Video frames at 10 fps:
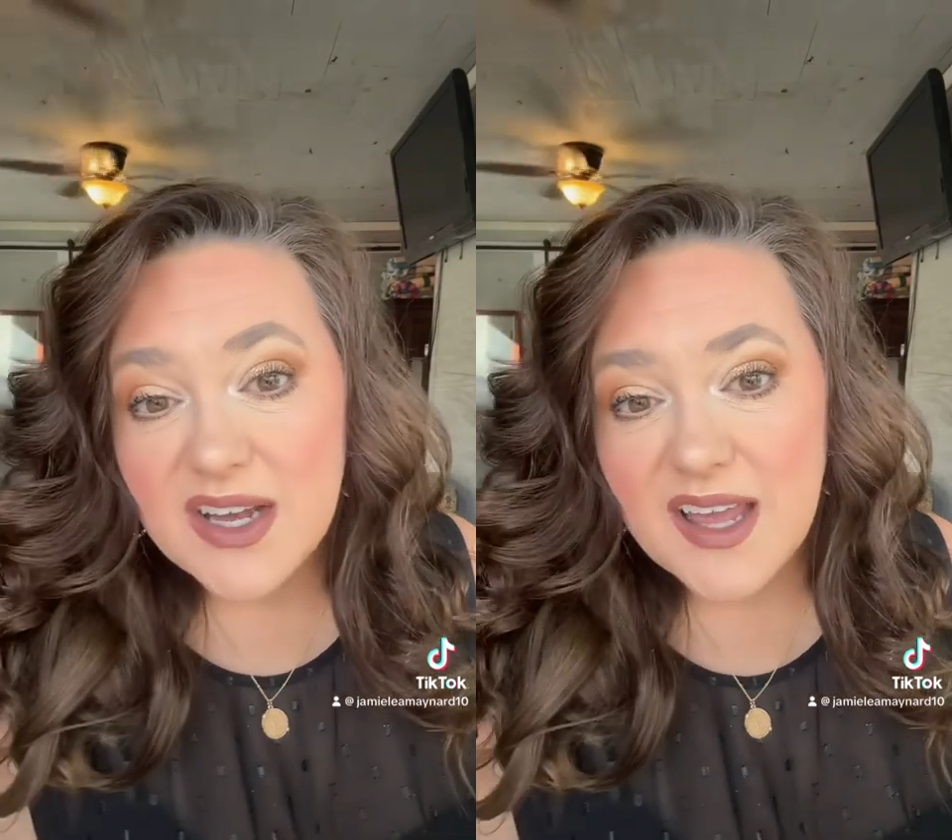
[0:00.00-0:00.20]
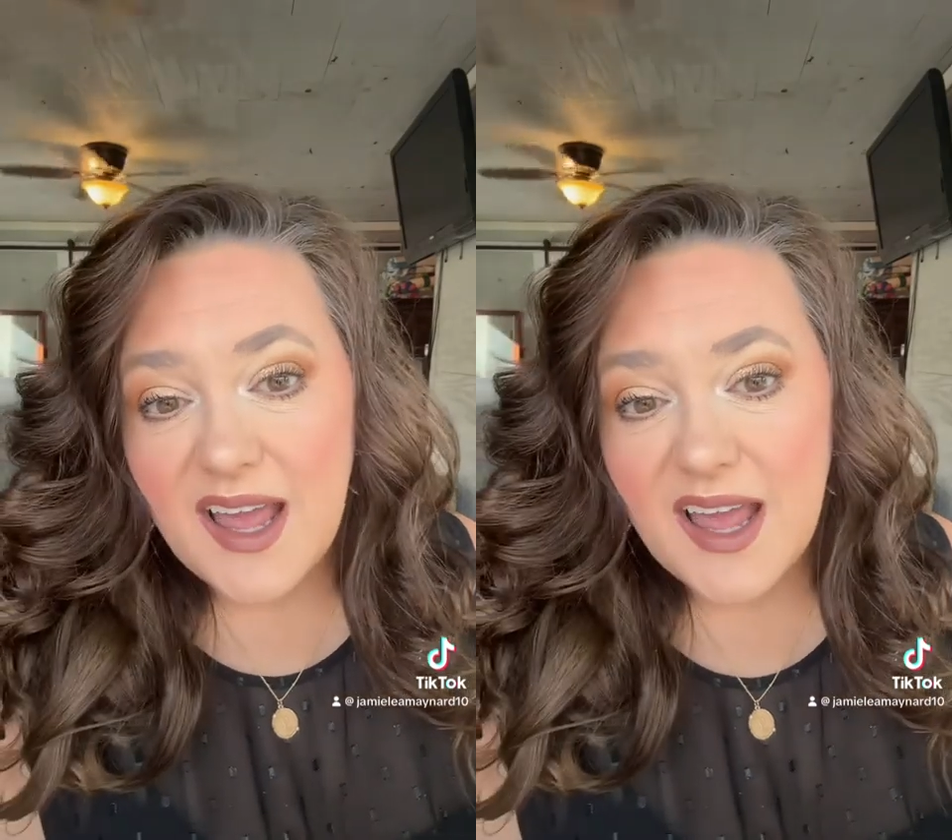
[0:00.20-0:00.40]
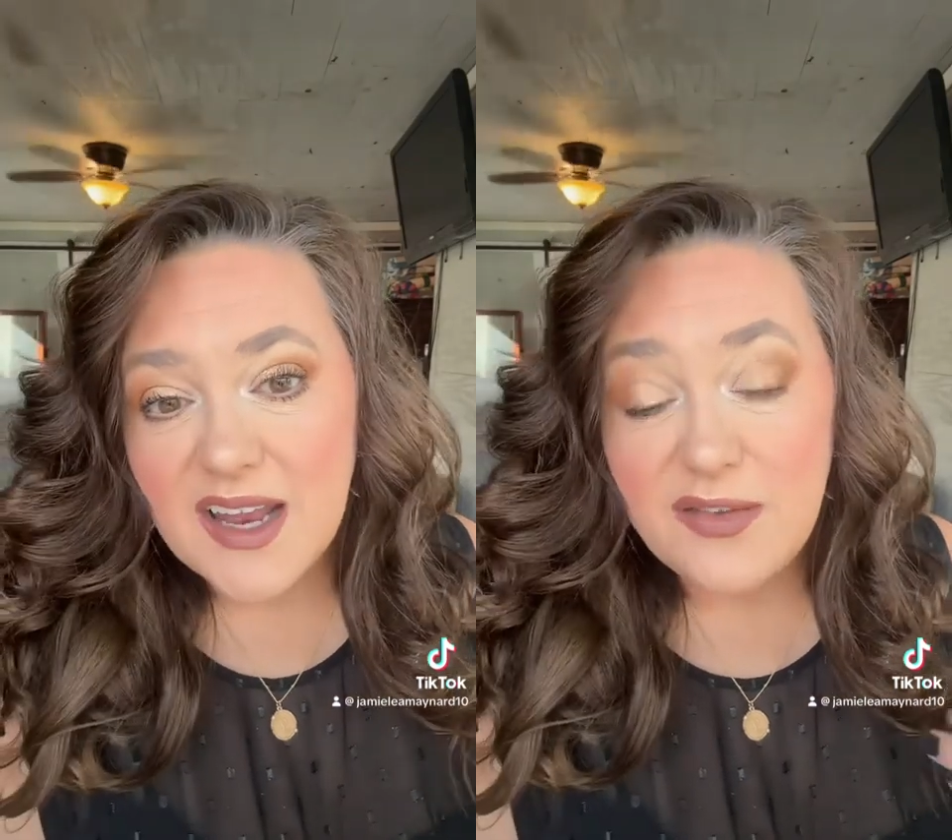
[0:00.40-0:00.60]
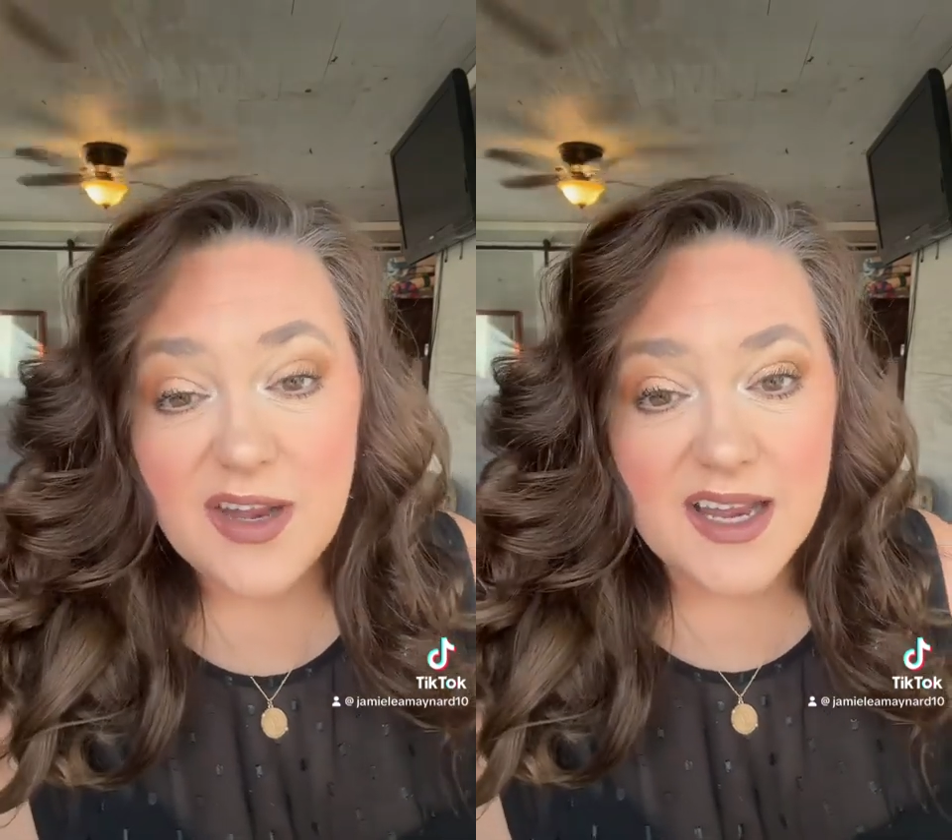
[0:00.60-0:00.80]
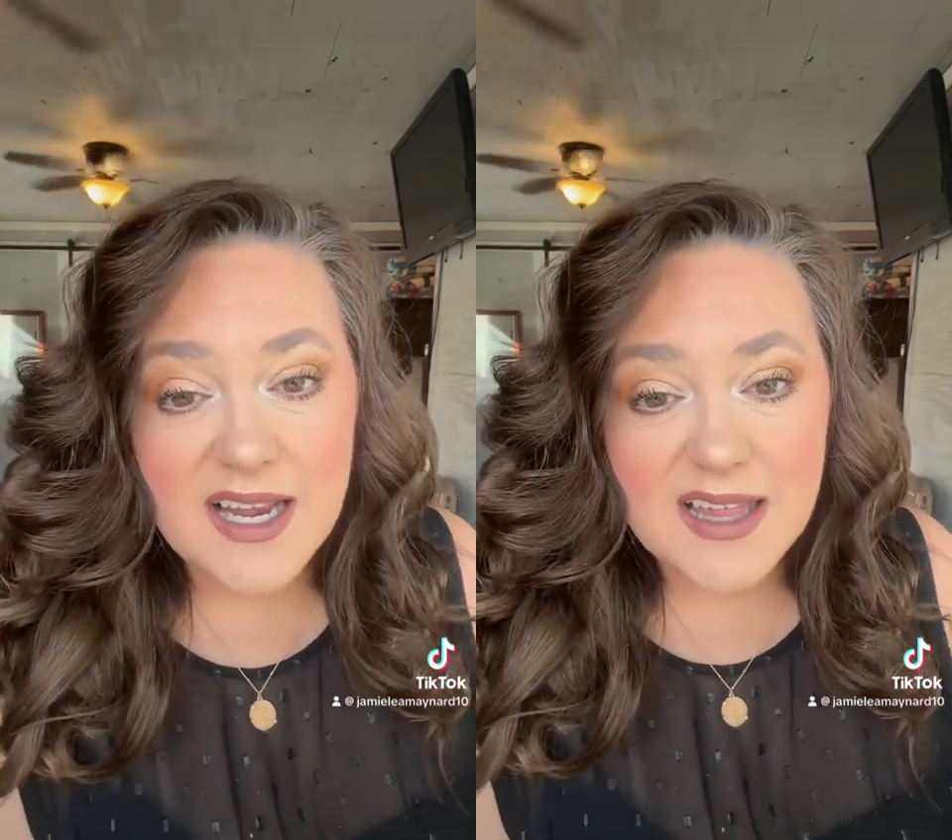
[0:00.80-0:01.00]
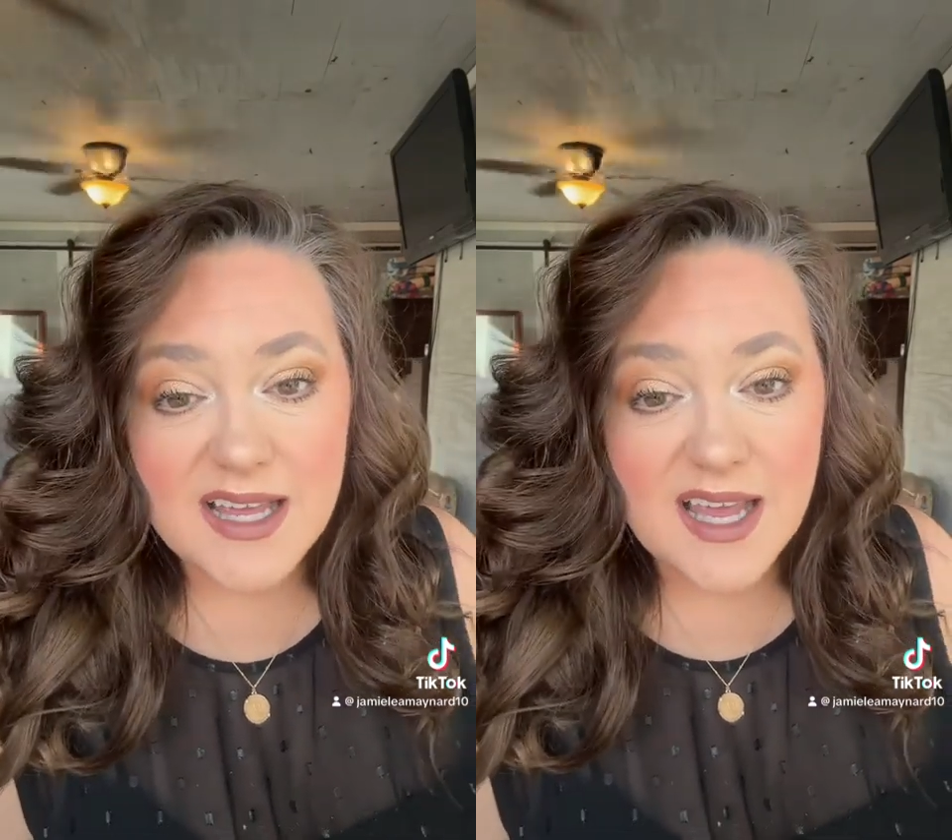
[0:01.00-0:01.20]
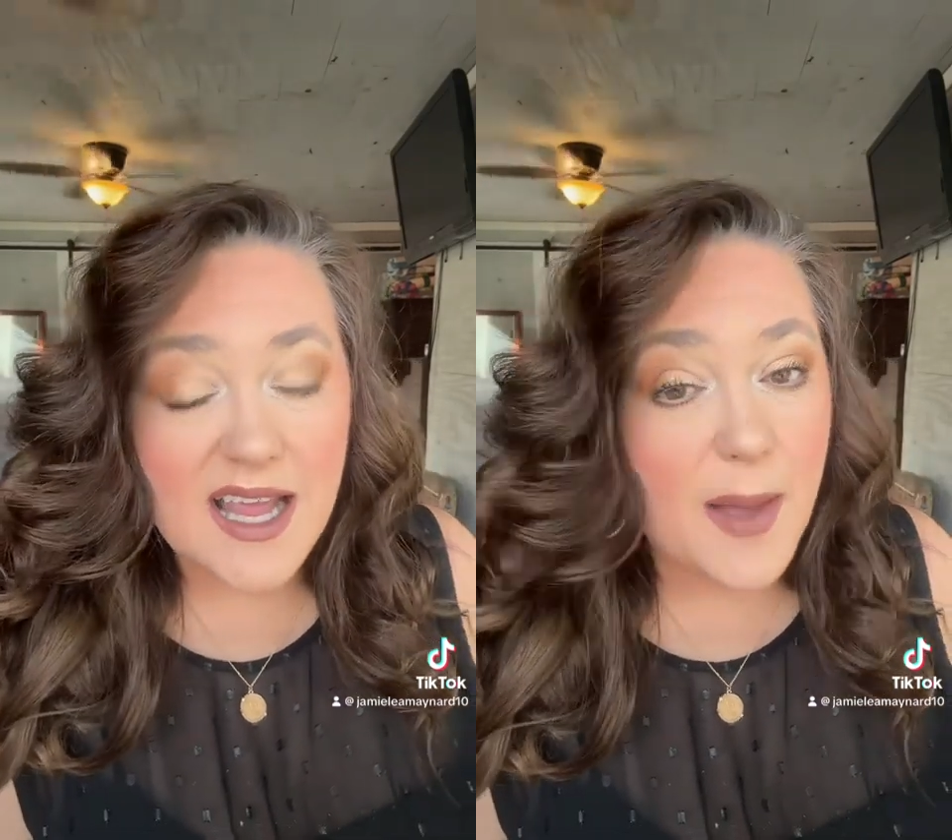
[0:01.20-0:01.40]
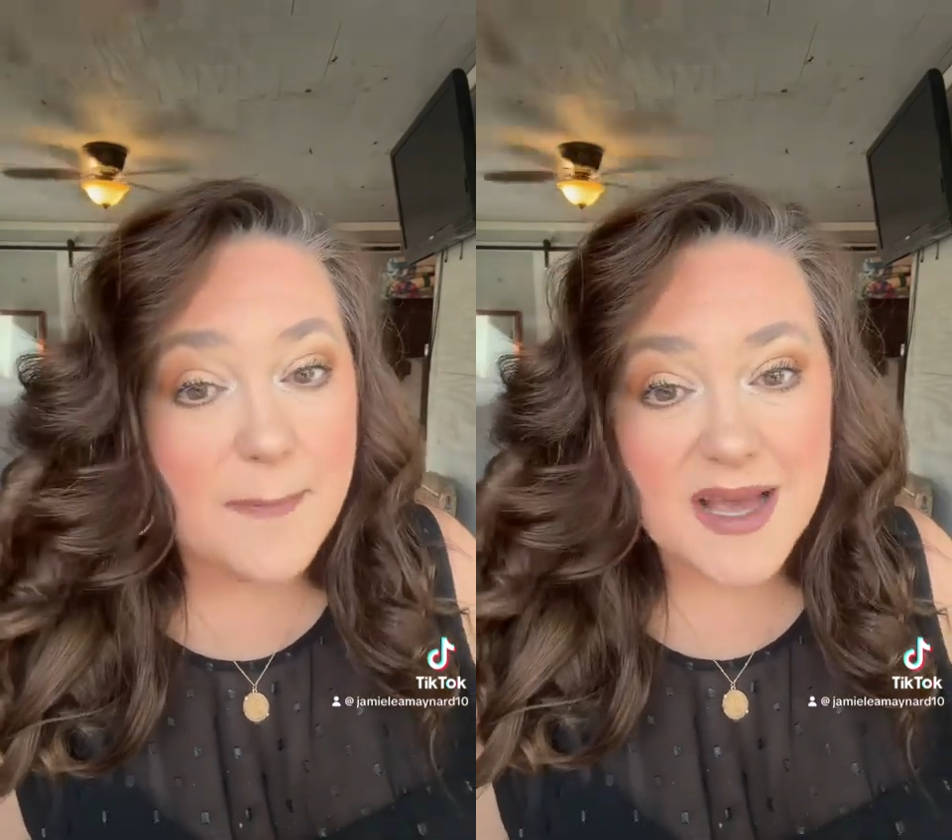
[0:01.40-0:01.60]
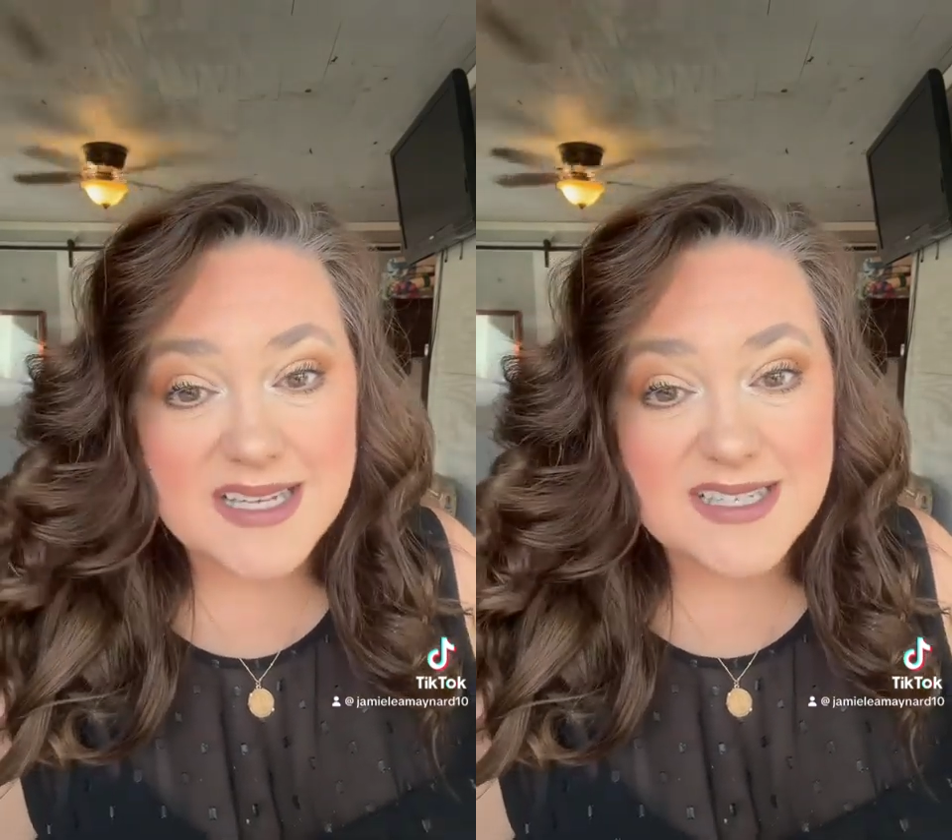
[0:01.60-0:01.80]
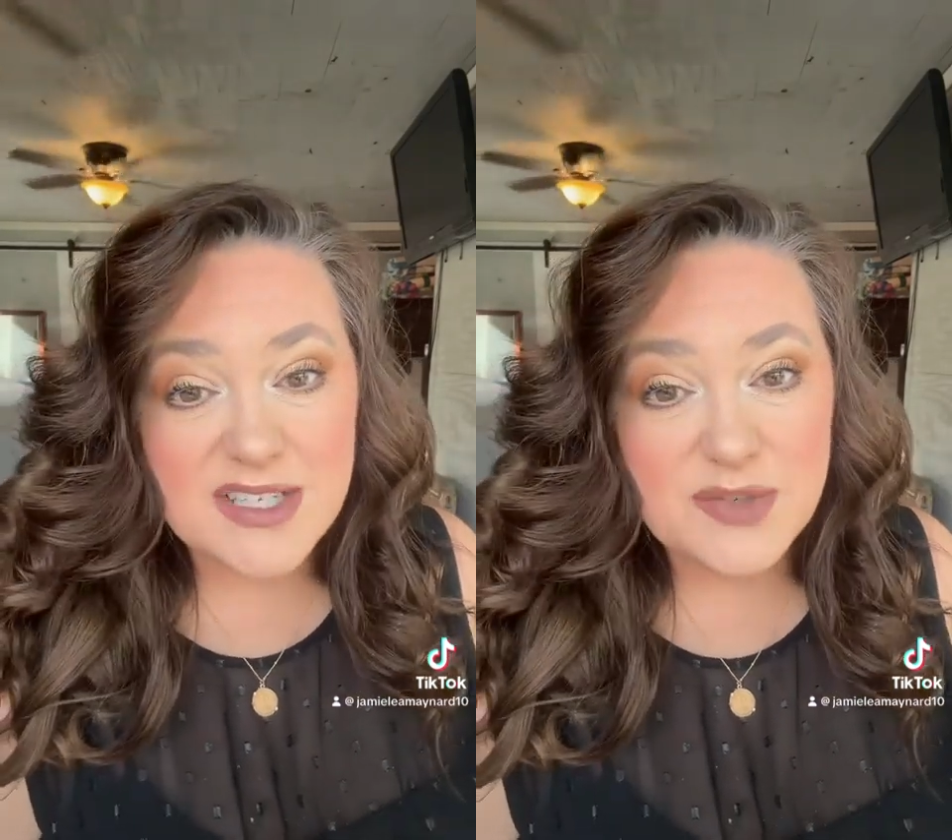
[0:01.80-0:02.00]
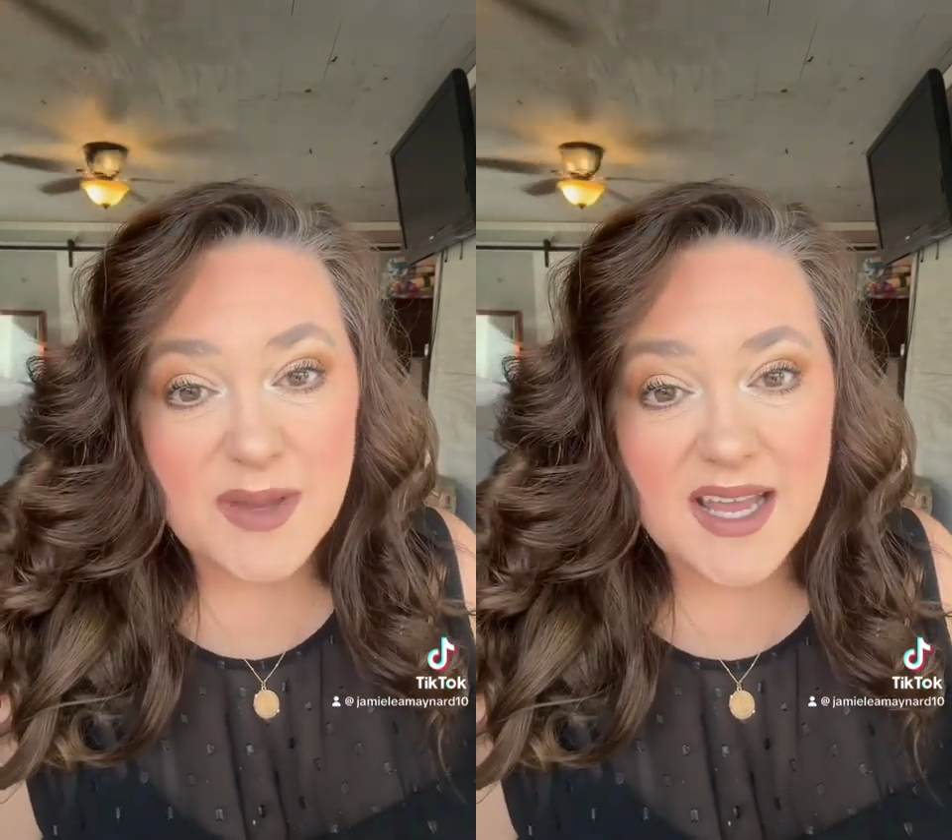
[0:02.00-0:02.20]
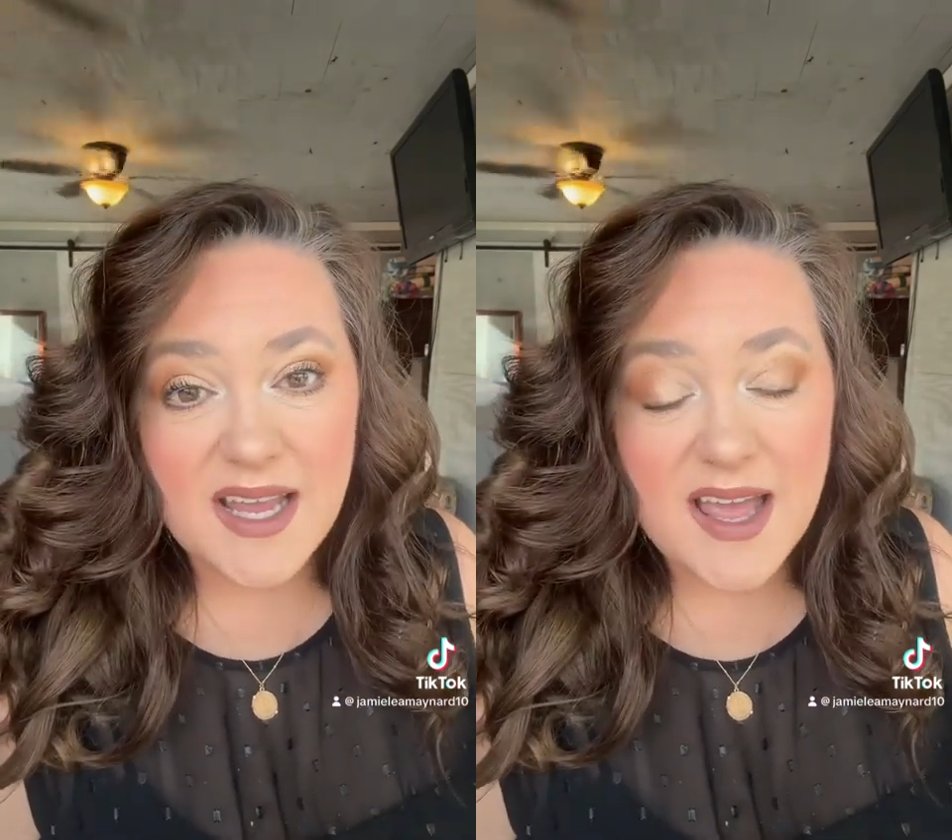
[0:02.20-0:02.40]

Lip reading: And if you need anything, message me.